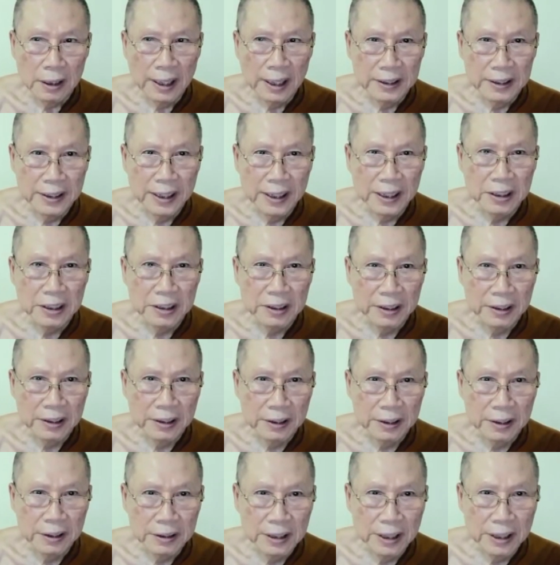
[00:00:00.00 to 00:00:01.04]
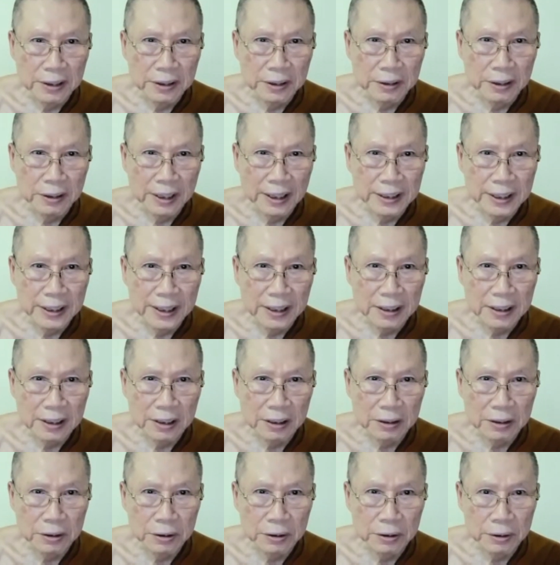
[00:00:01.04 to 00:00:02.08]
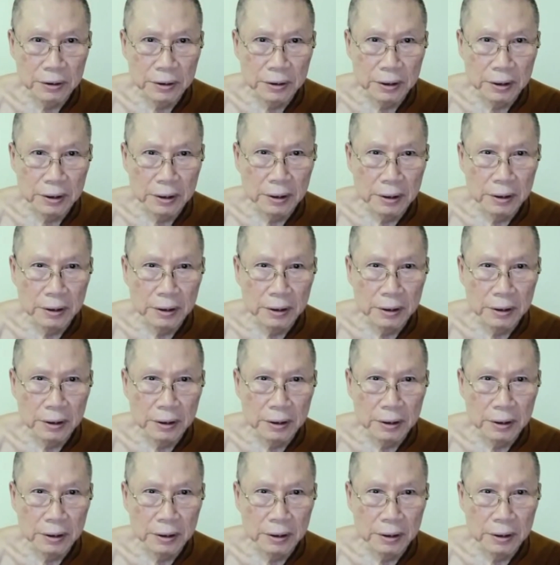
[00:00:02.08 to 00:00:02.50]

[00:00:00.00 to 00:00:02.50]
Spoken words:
addiction that you are addicted to.